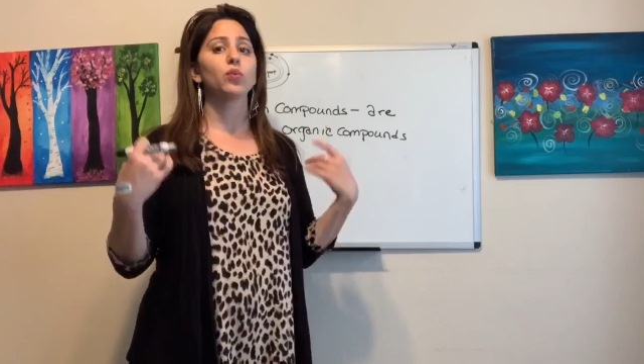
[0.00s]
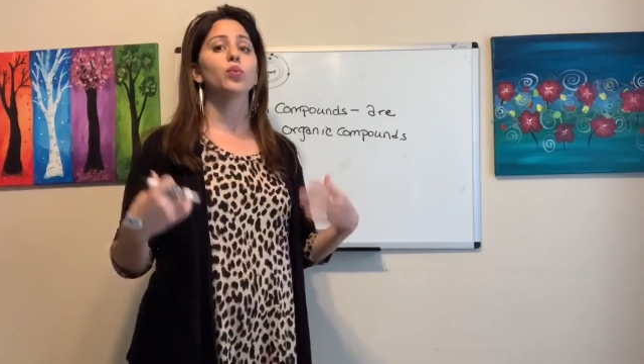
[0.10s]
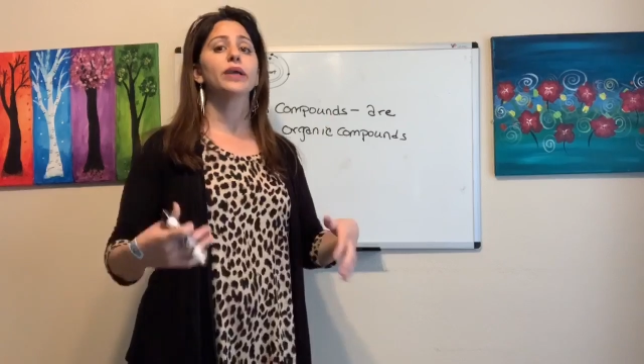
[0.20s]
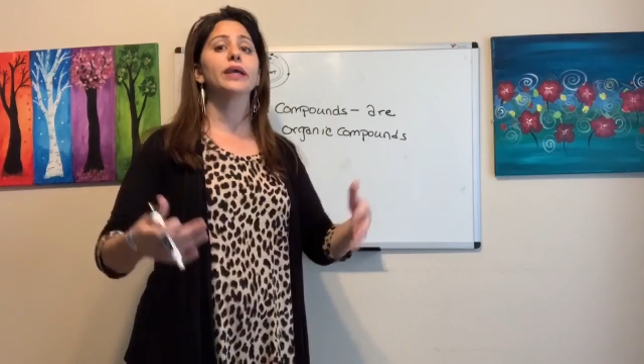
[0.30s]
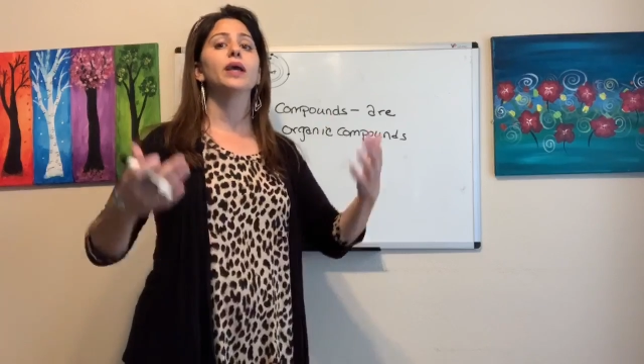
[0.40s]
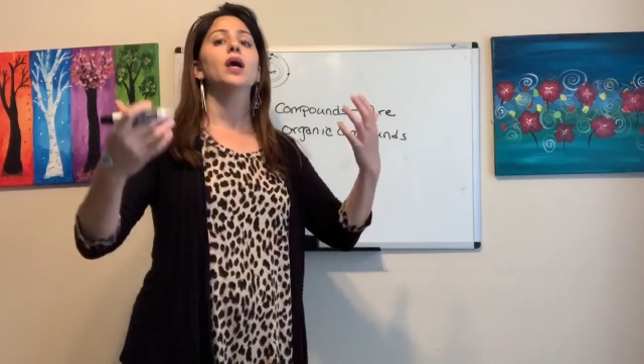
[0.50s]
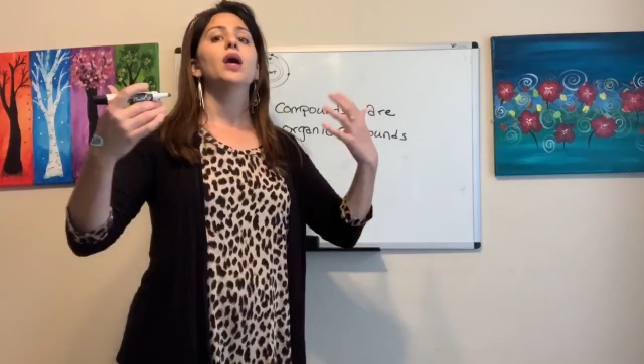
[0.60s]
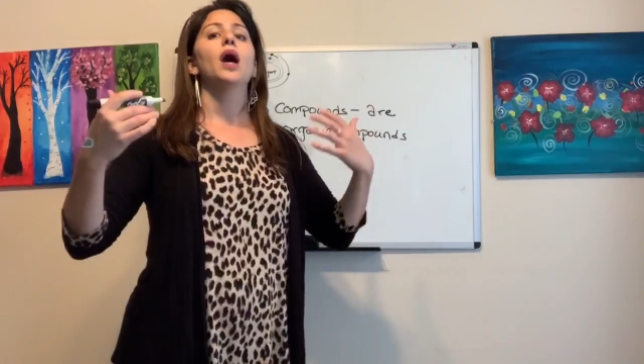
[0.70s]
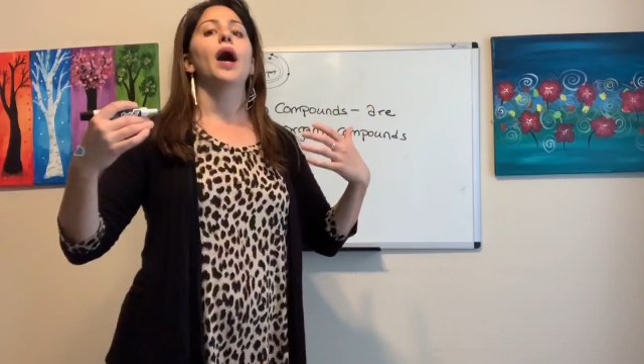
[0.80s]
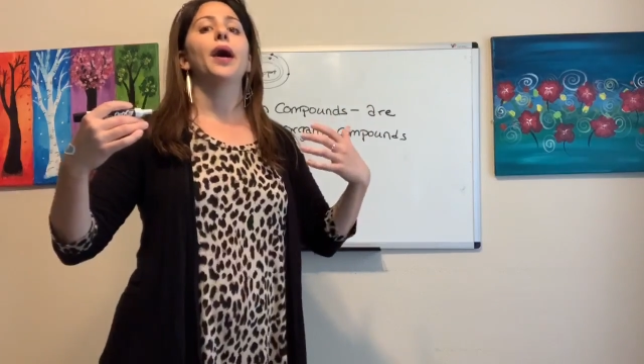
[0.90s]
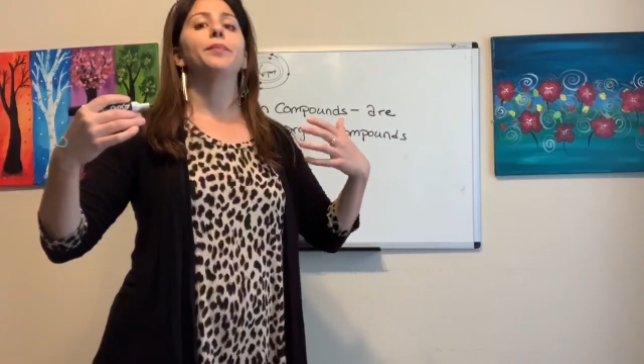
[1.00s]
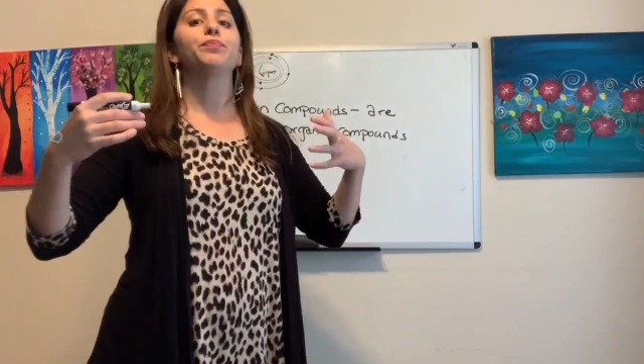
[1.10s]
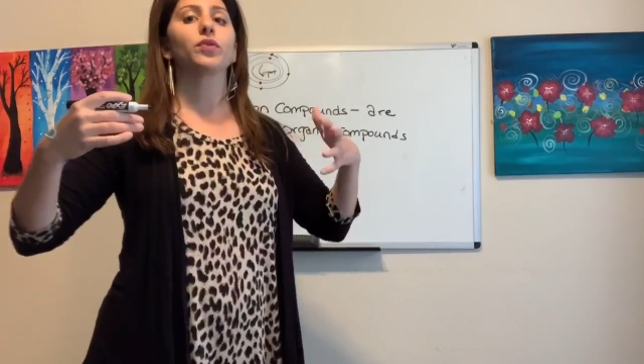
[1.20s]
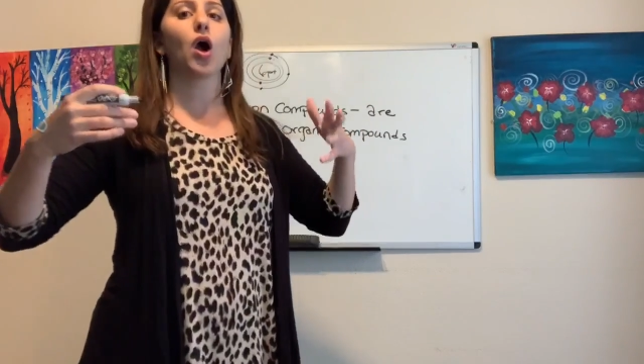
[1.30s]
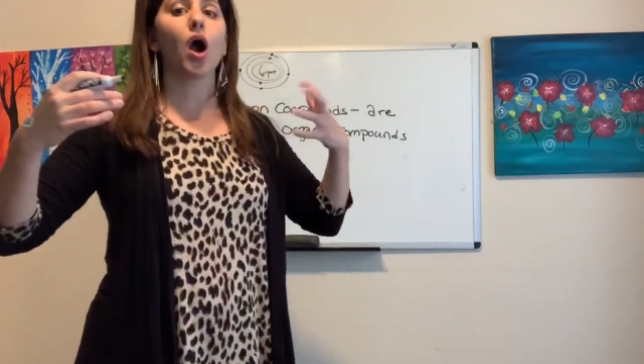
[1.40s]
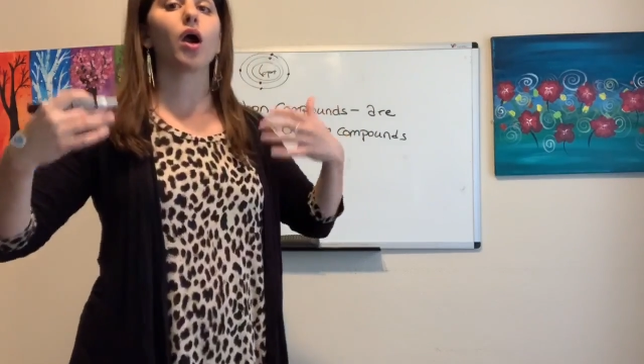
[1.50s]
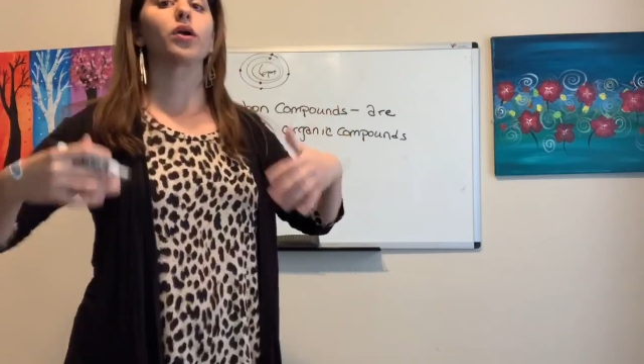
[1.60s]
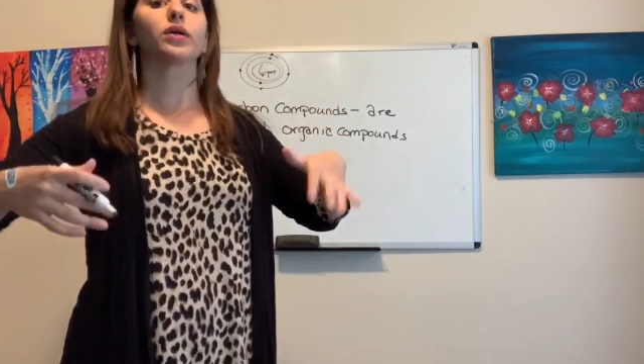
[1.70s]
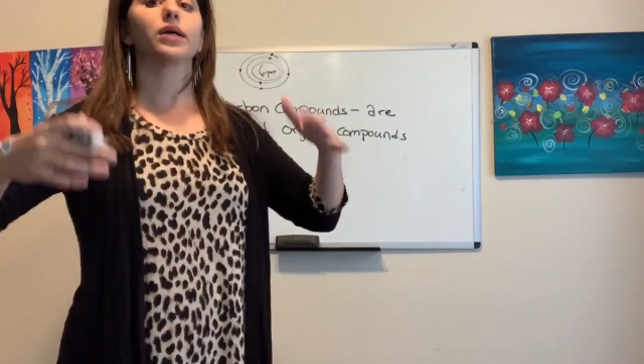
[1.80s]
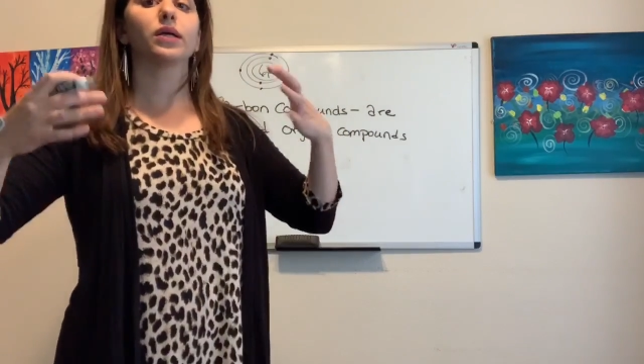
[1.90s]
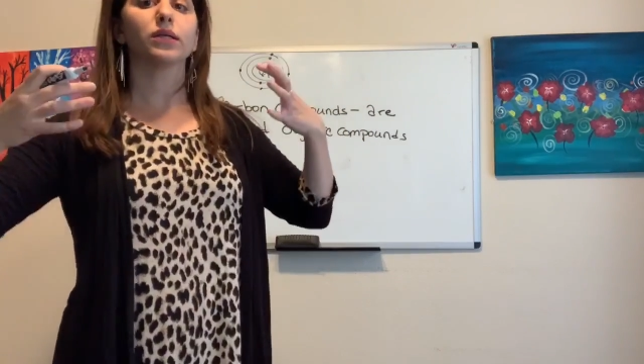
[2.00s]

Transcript: we are